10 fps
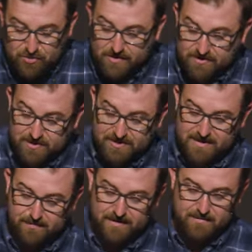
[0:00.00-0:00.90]
you could just
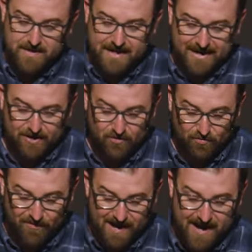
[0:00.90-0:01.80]
simply be in a
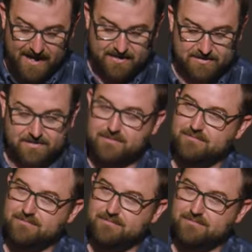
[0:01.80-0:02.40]
grind.